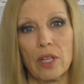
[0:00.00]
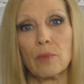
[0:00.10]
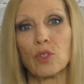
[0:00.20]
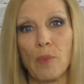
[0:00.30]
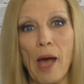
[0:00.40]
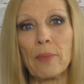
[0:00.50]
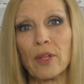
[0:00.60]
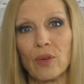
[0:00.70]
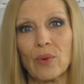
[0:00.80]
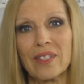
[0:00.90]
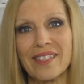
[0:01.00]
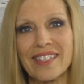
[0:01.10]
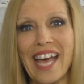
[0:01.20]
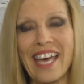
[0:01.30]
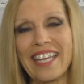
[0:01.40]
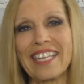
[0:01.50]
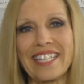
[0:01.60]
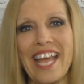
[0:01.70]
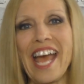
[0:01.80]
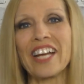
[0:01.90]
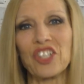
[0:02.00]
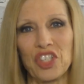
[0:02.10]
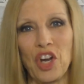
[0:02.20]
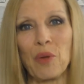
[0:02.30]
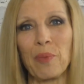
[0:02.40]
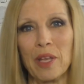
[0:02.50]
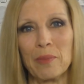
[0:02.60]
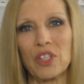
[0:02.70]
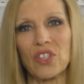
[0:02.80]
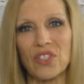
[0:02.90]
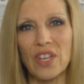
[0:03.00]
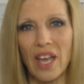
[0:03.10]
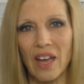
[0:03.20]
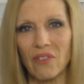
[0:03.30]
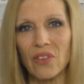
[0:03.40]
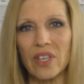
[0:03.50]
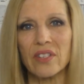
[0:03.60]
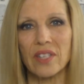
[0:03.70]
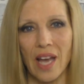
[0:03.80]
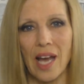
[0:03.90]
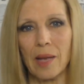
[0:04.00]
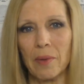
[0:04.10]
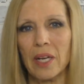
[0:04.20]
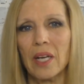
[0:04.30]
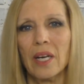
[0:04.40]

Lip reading: of the most popular ones is how to get tack sharp images every time.